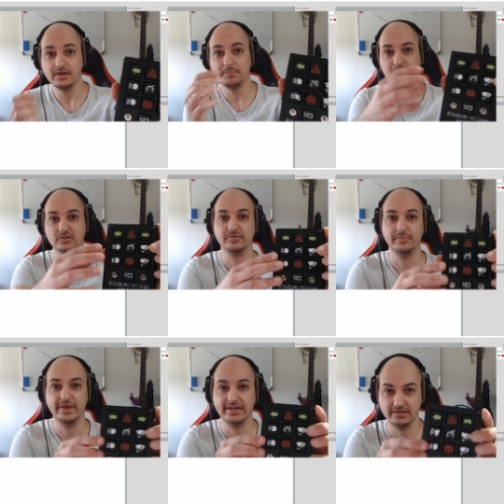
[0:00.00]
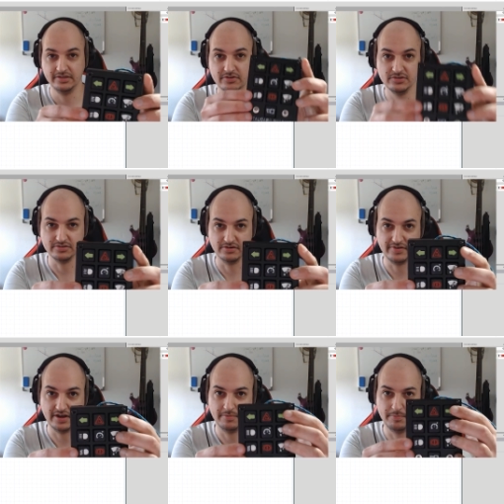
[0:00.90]
because we make use of
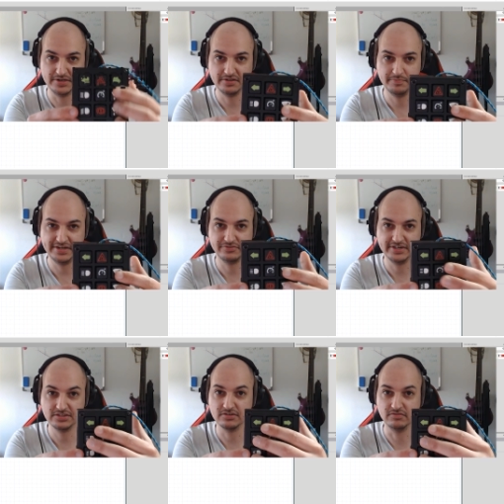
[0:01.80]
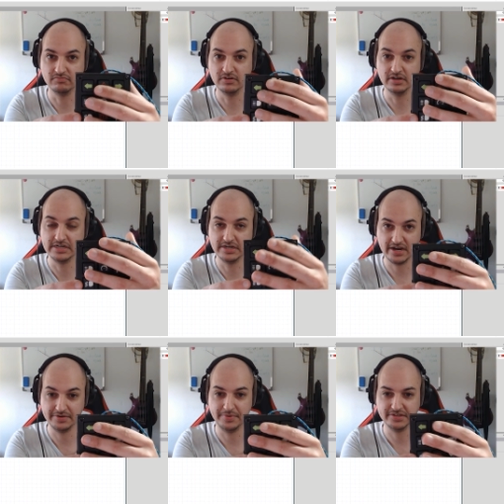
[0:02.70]
a button matrix of
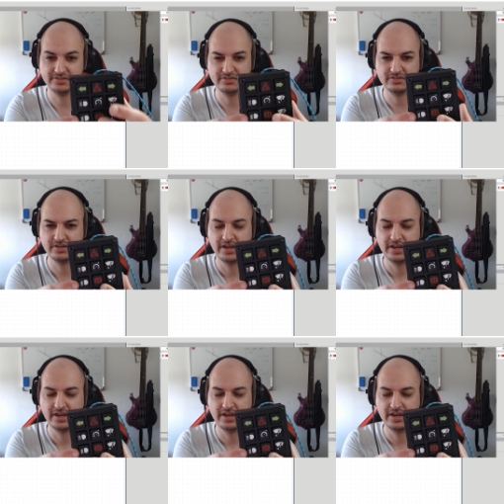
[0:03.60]
nine buttons.